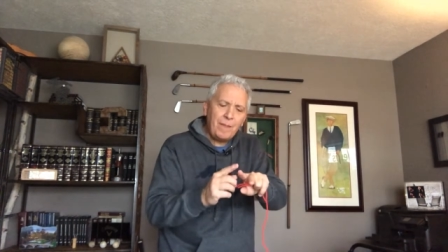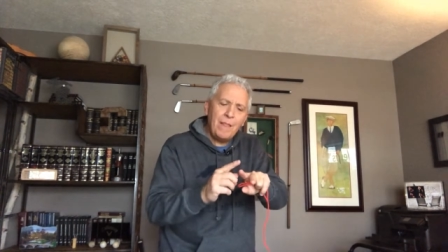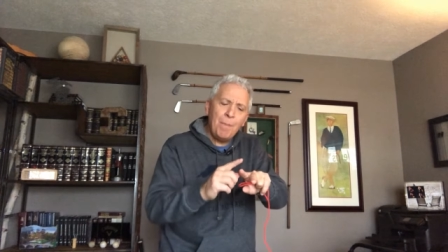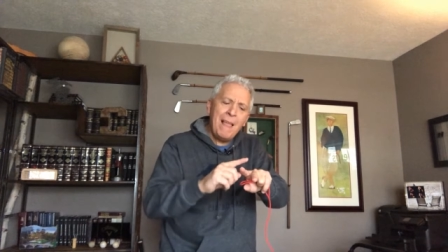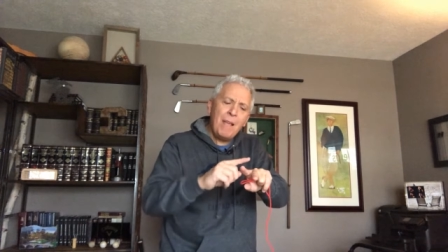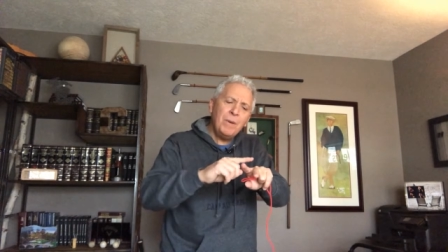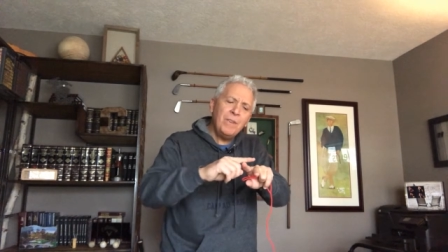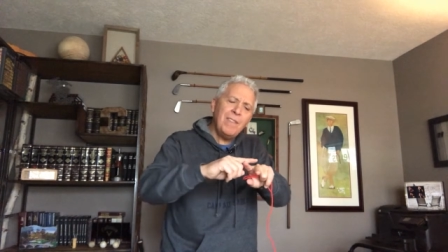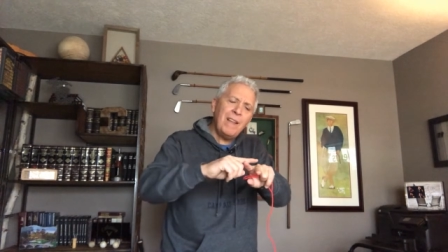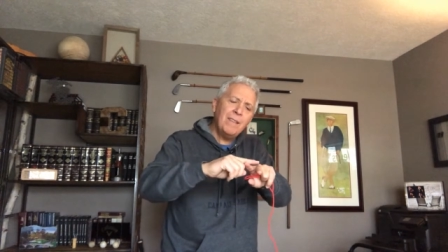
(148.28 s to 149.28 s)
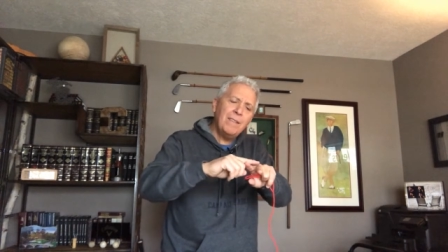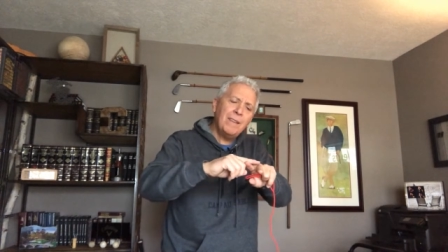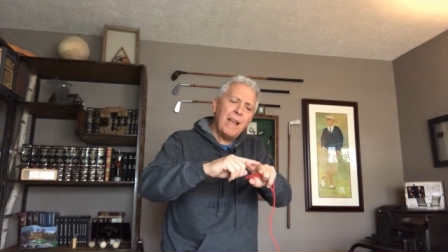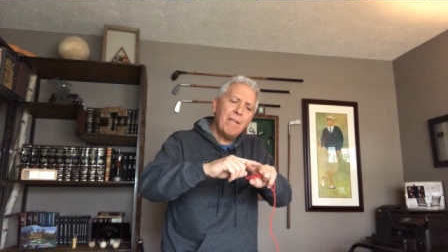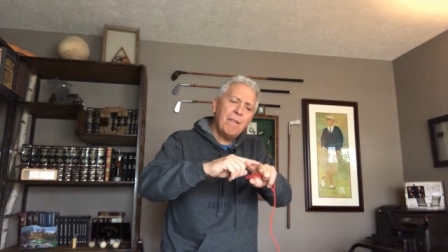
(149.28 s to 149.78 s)
the black one is like
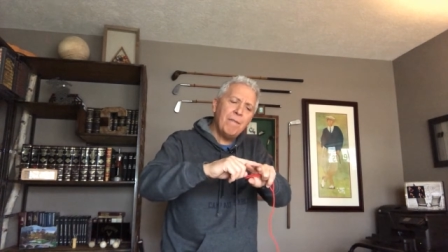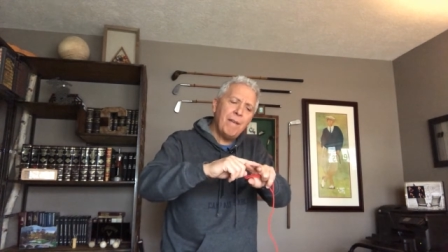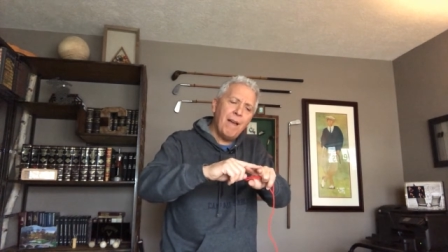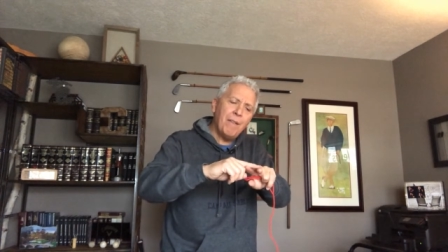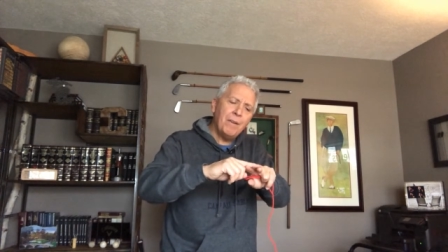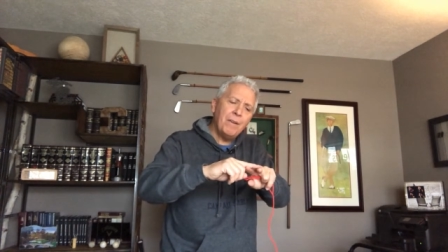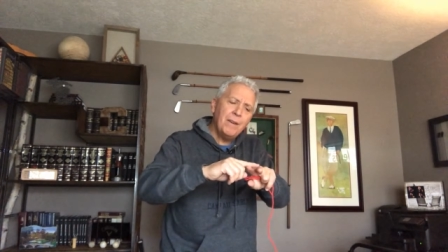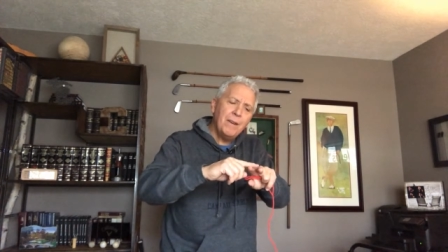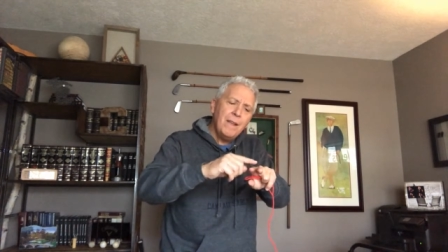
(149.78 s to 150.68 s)
God the Father,